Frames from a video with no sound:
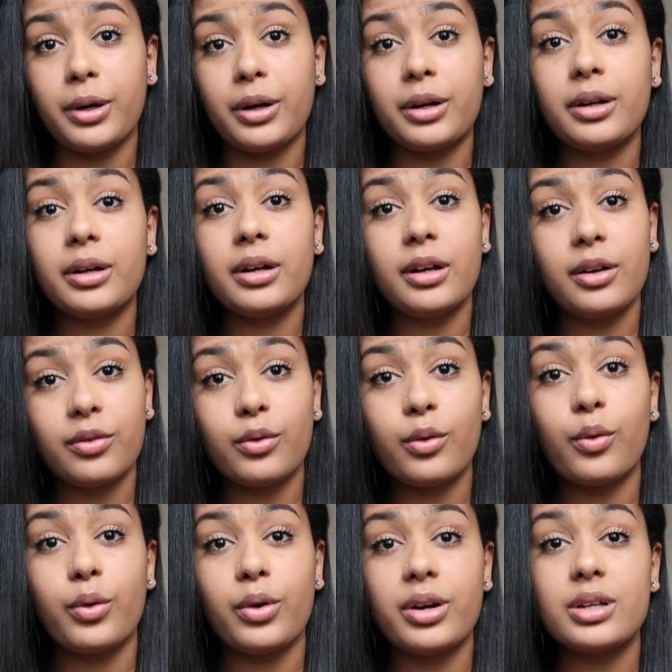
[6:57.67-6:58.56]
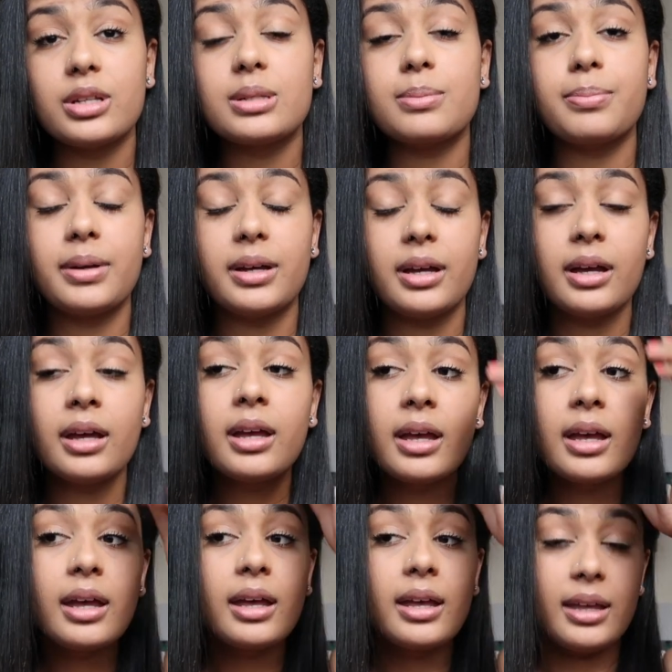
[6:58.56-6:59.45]
of course, but
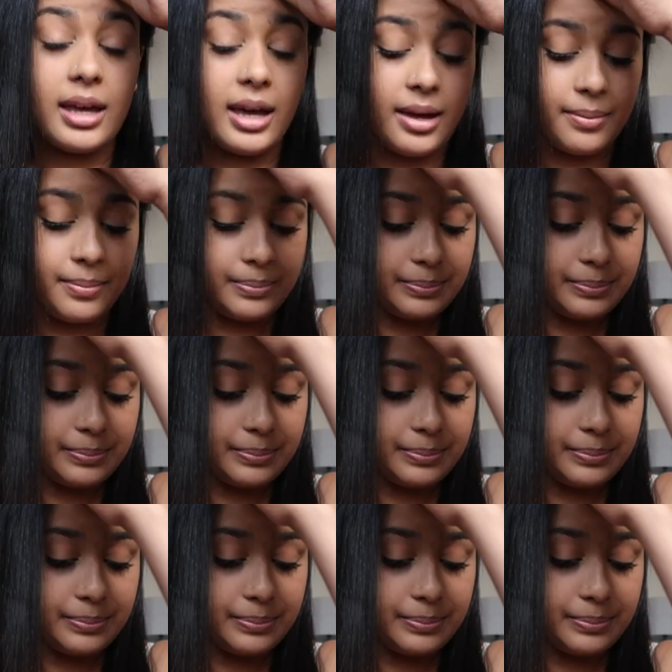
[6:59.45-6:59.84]
yeah.